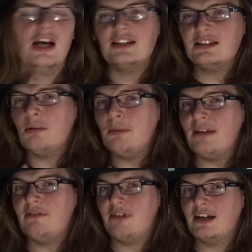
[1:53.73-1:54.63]
Still
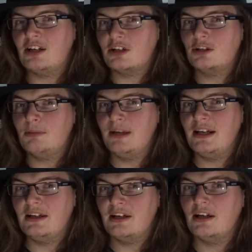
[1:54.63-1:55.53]
believe the Red God could
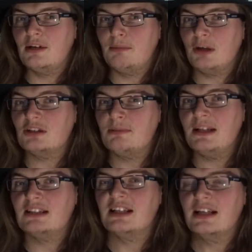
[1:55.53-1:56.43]
be a
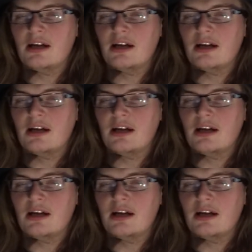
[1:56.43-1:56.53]
possibility,